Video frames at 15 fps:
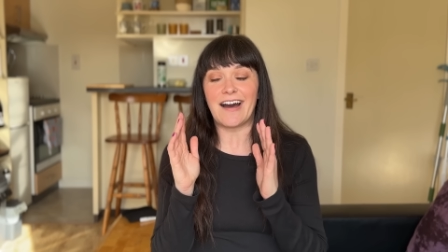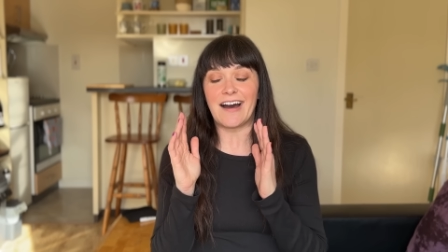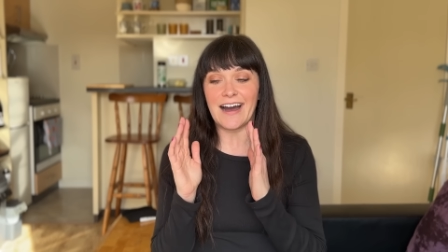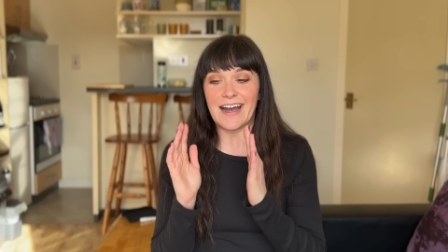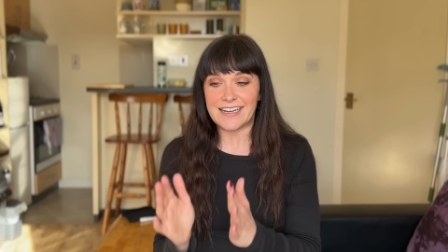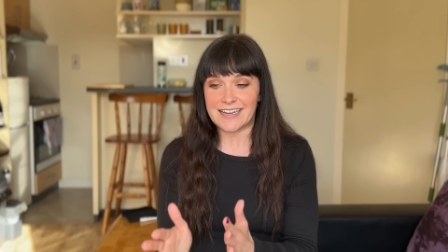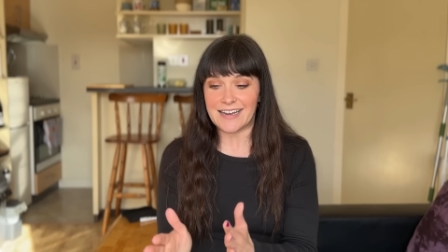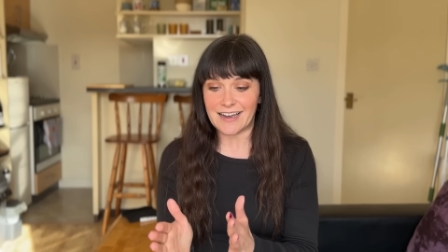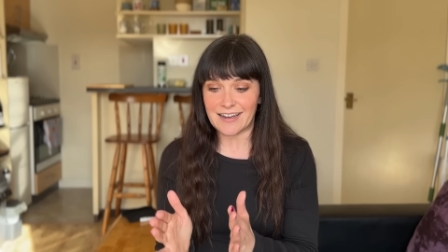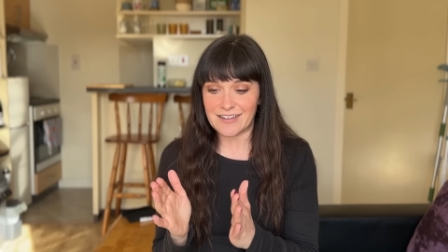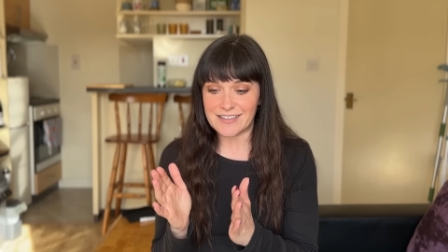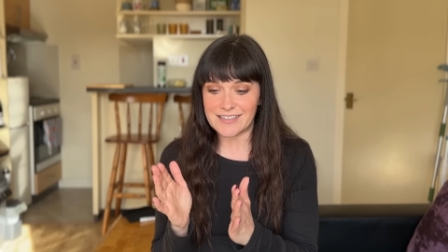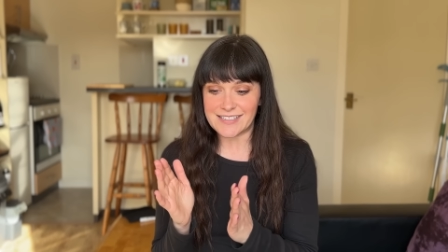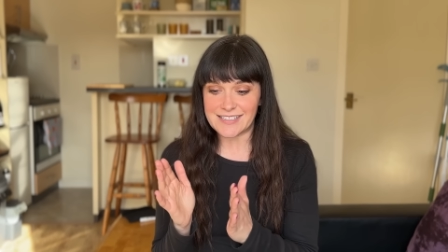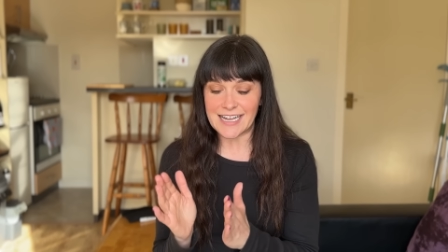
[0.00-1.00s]
I
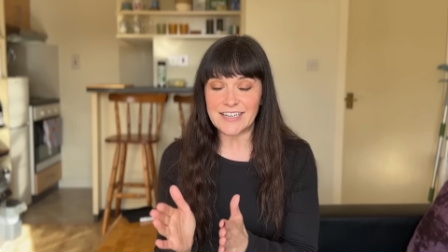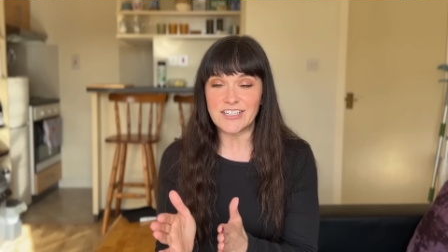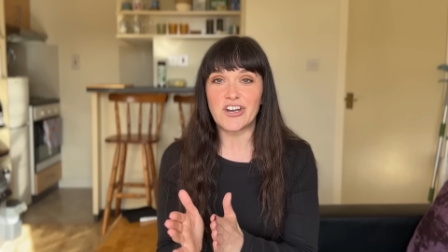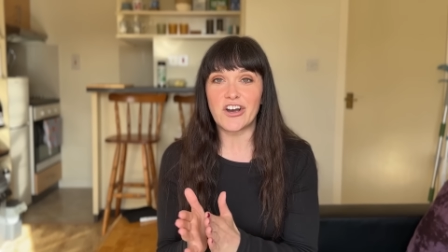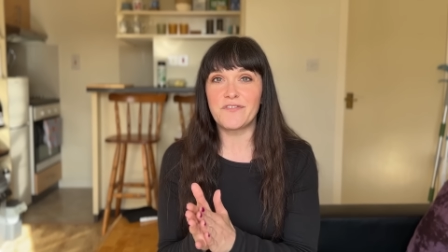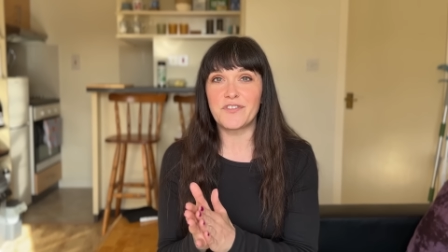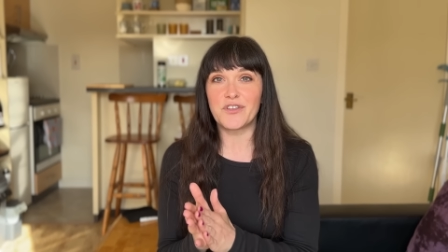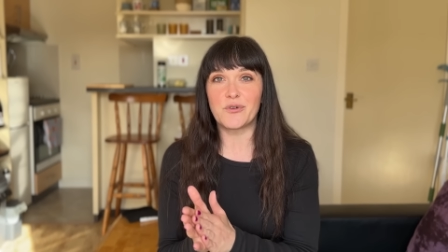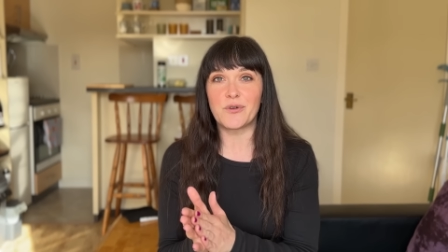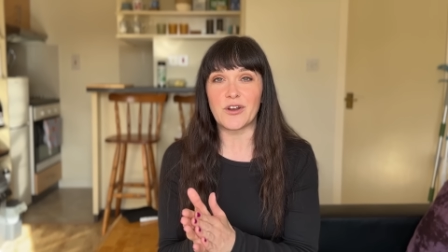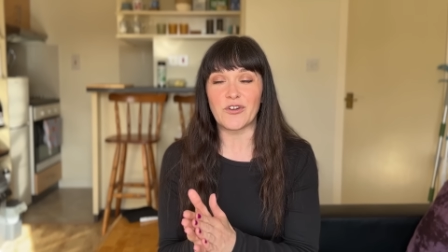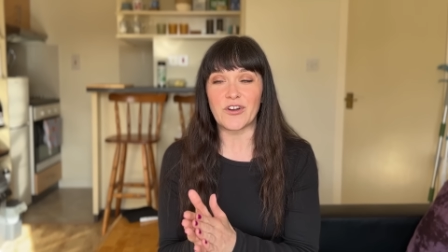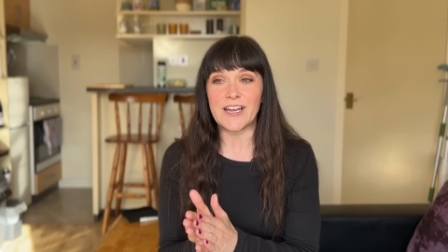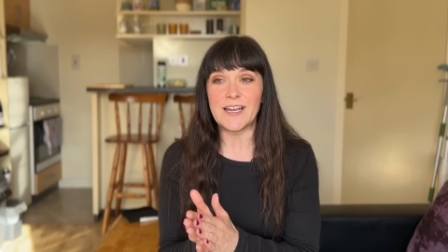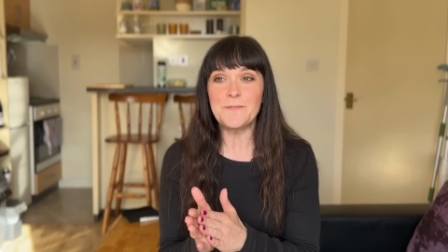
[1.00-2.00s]
sent off the
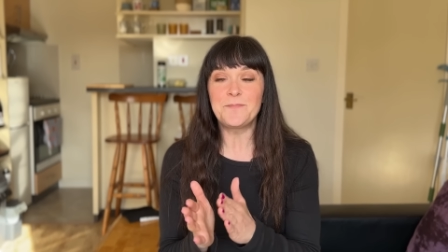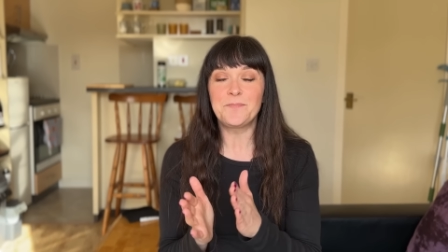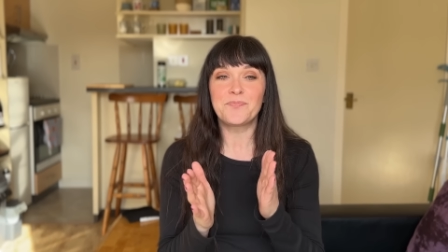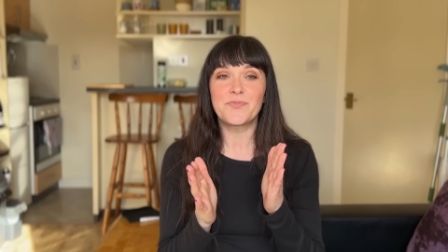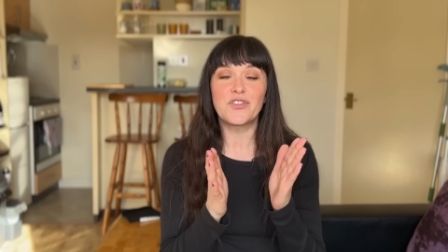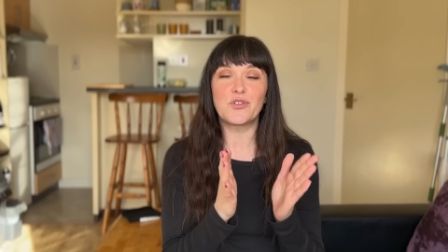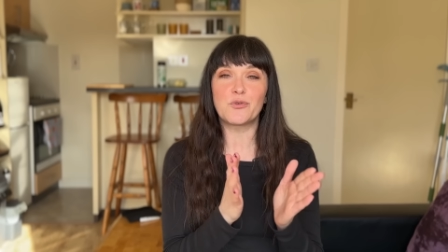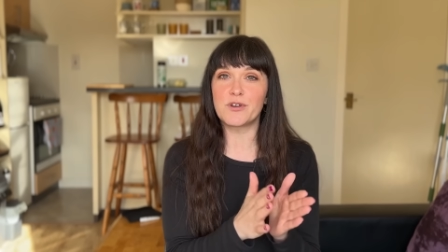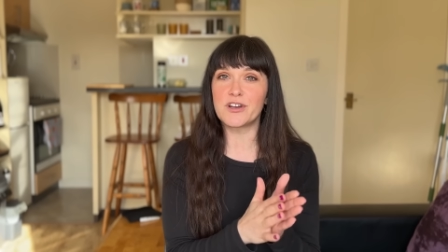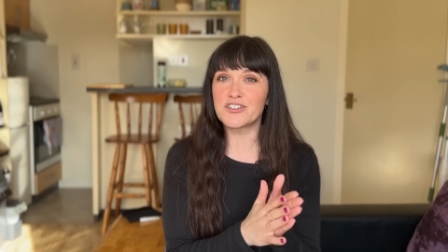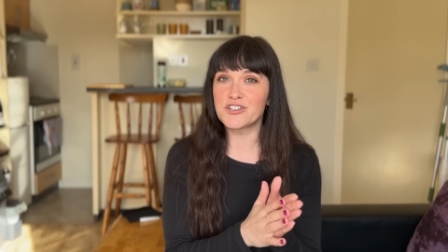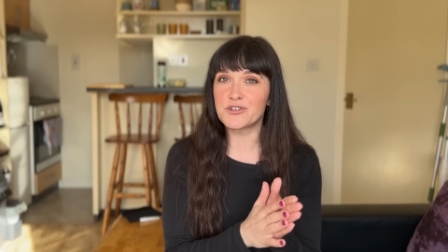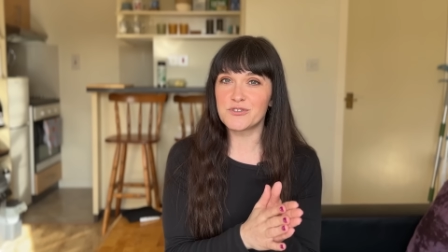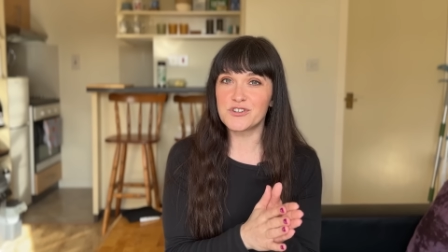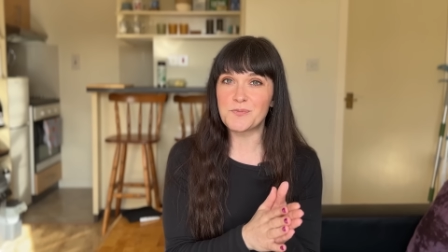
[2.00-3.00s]
query. The
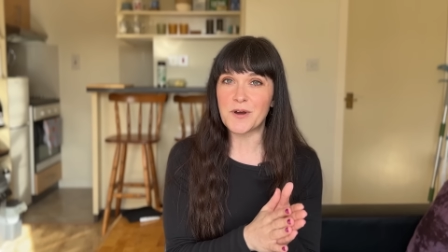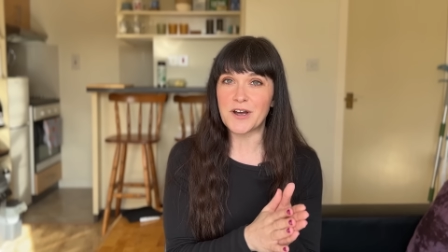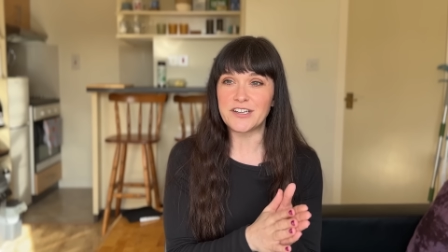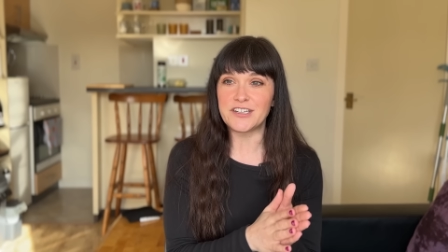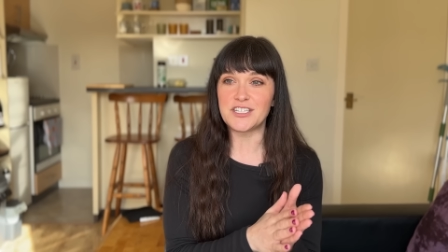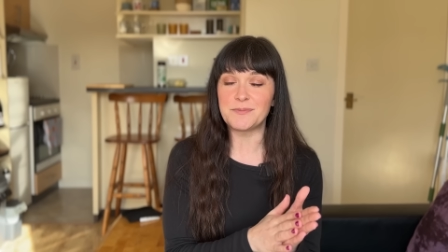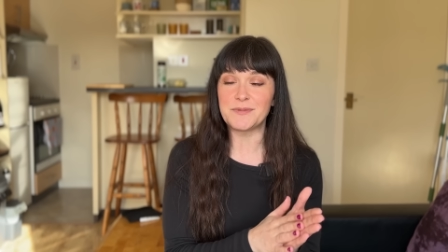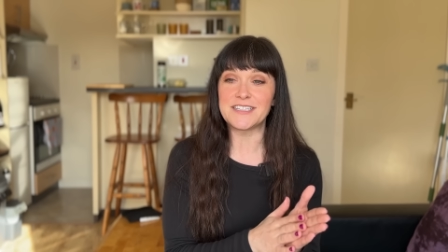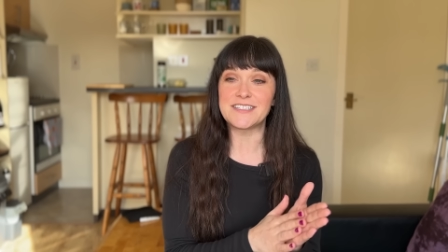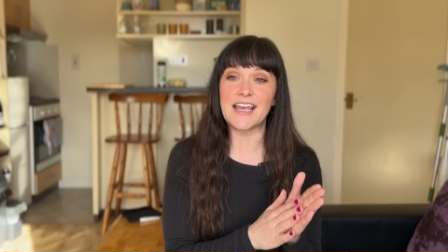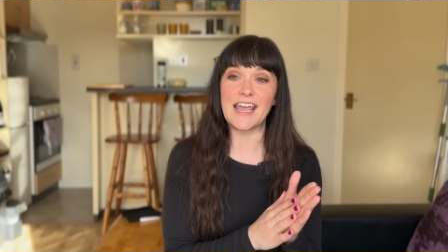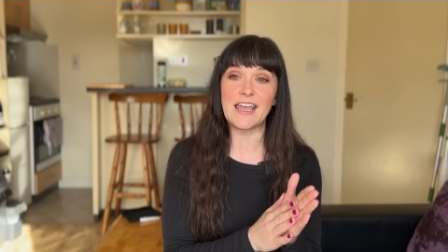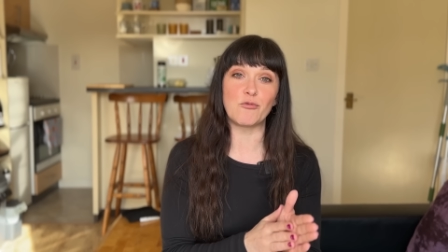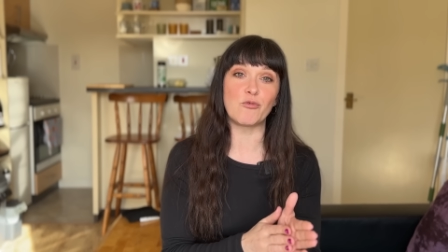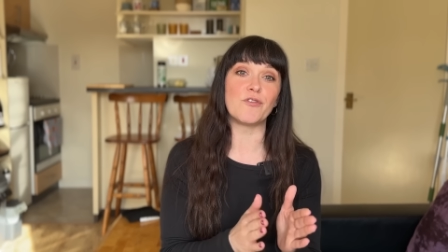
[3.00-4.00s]
realtor responded to me
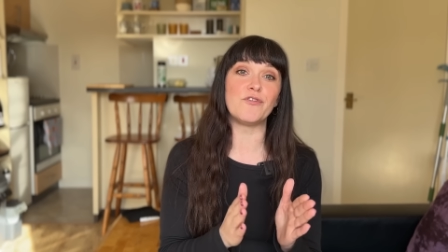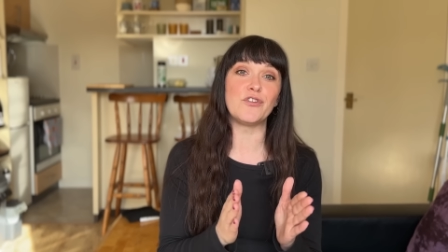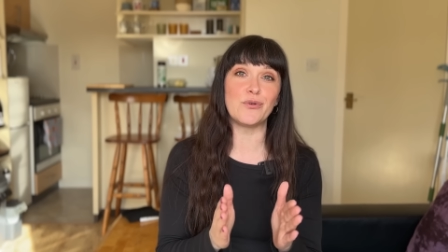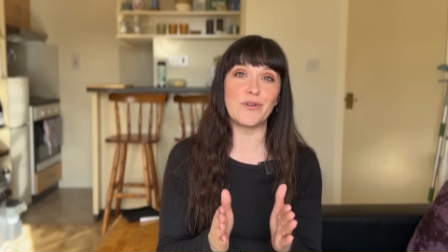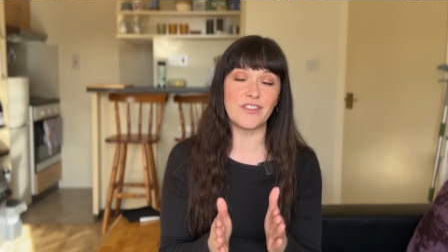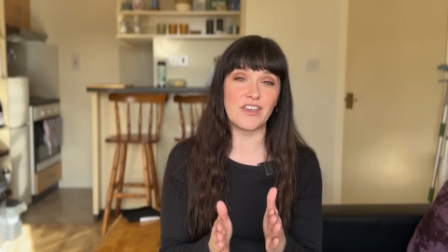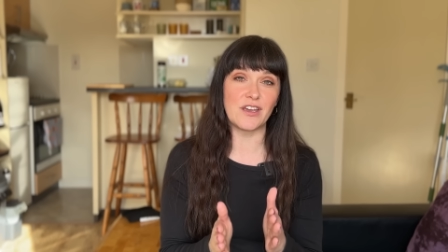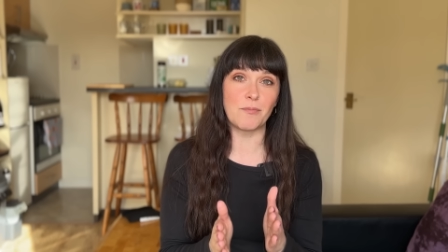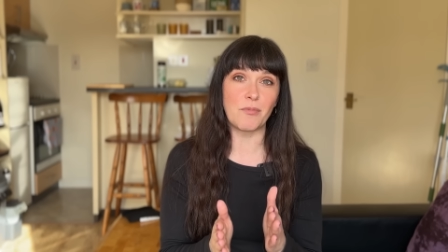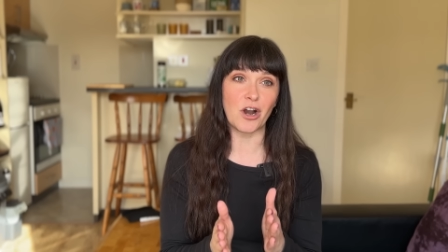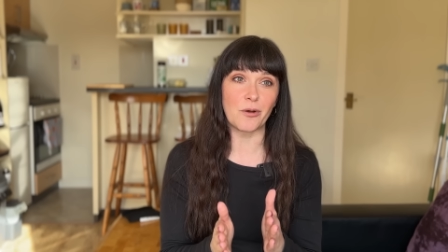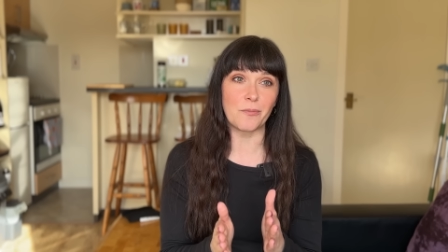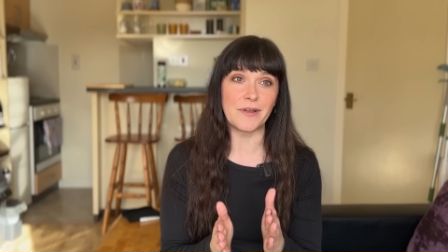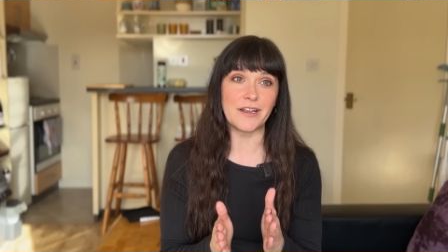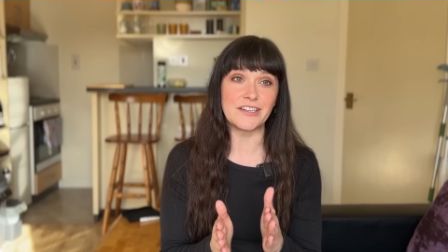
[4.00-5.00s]
saying, we're viewing the
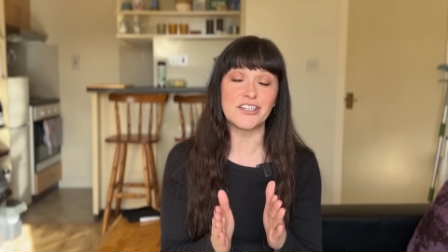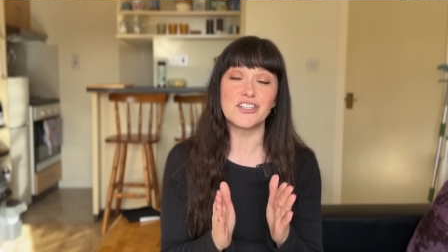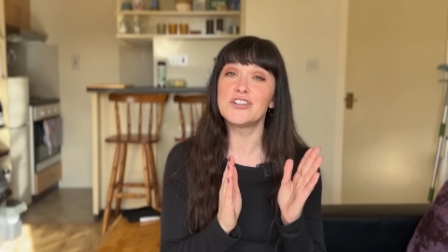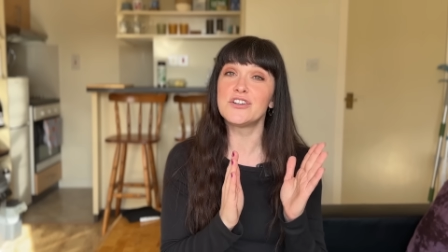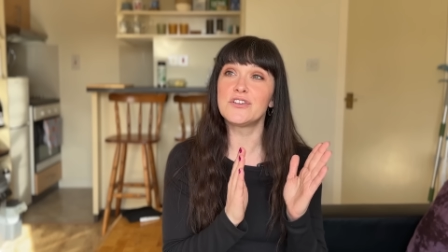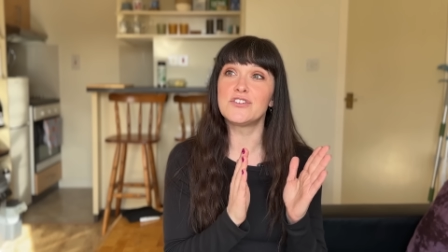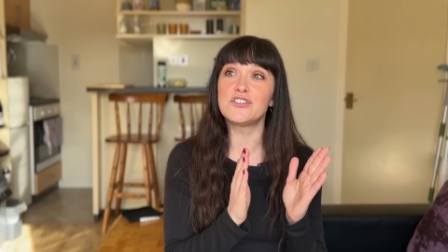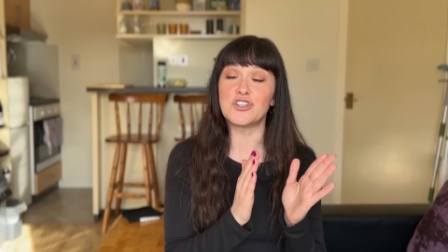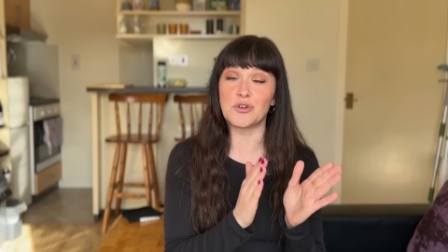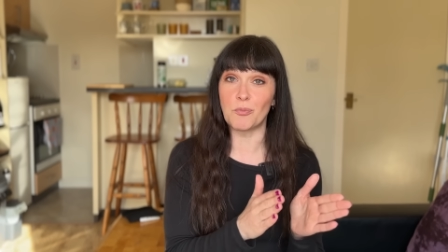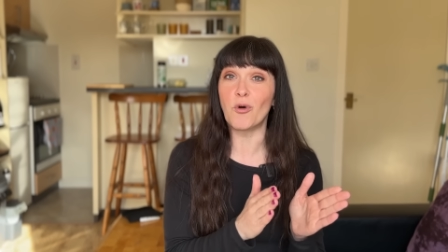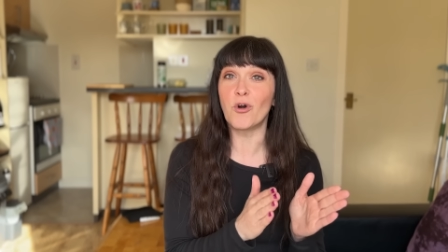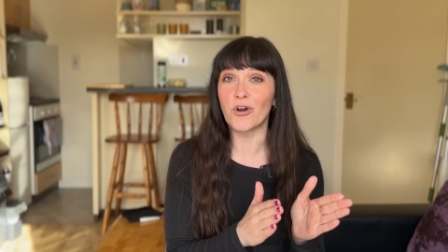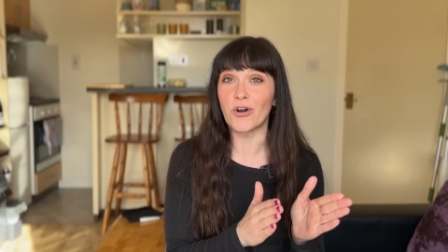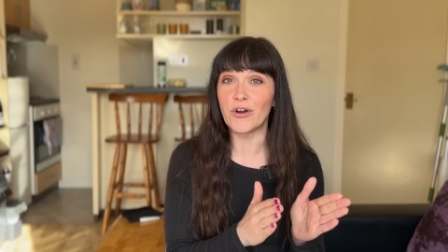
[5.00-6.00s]
apartment
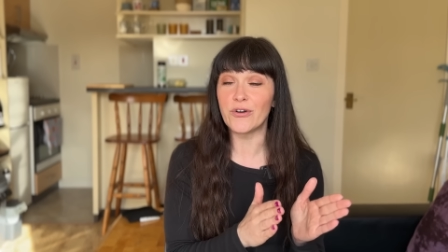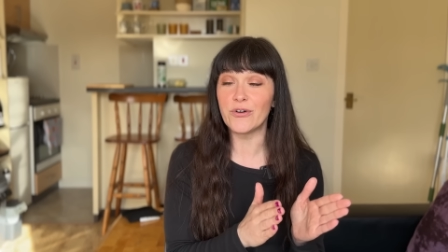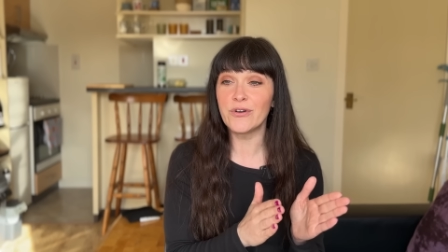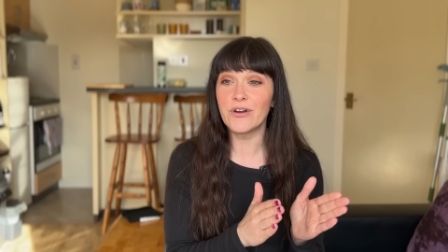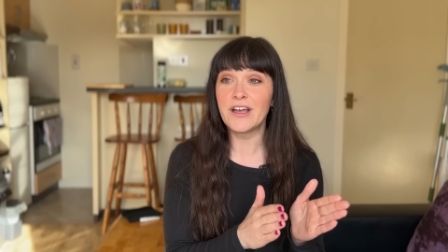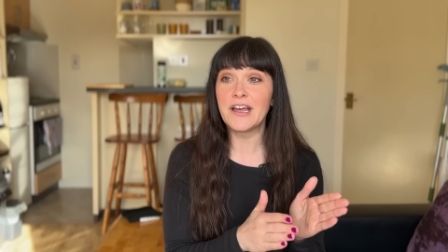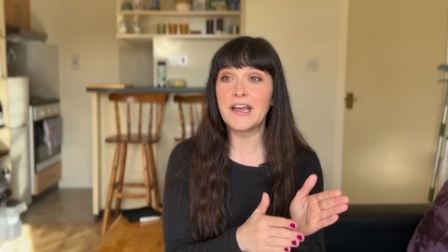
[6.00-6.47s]
tomorrow